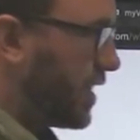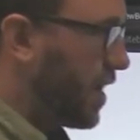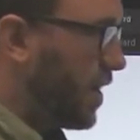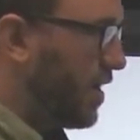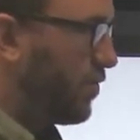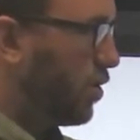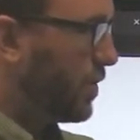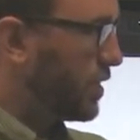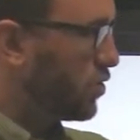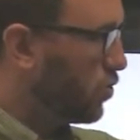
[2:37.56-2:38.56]
now have all
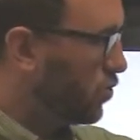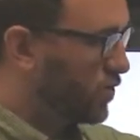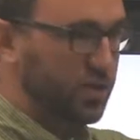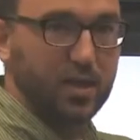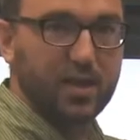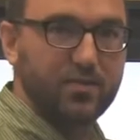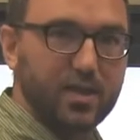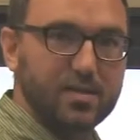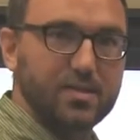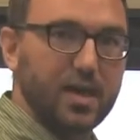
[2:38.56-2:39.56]
my tools on the
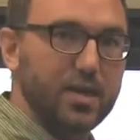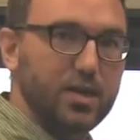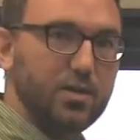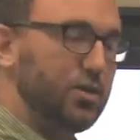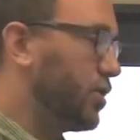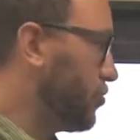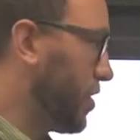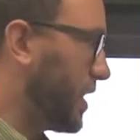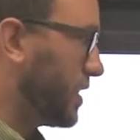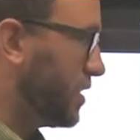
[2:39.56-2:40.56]
left-hand side here, and you can
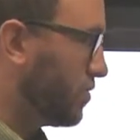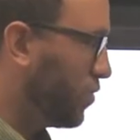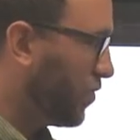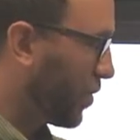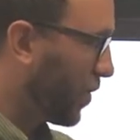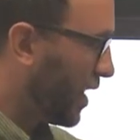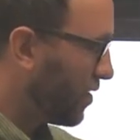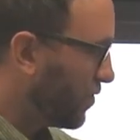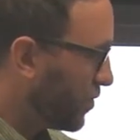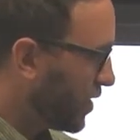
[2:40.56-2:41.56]
drag these and move them around
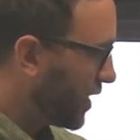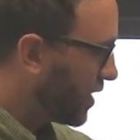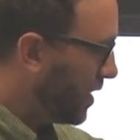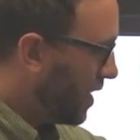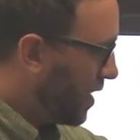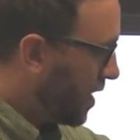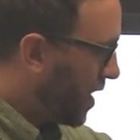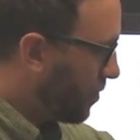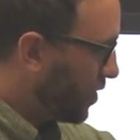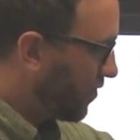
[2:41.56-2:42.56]
if you would like.
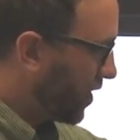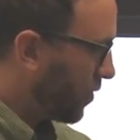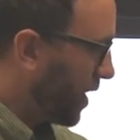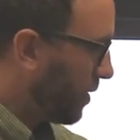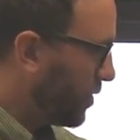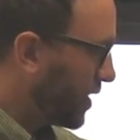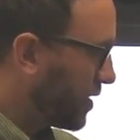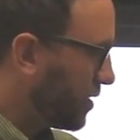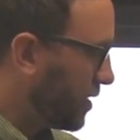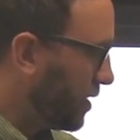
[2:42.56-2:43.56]
But if I grab
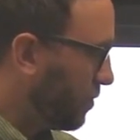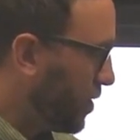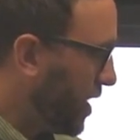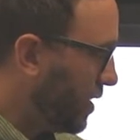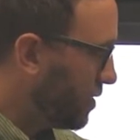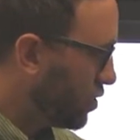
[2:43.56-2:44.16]
like the pen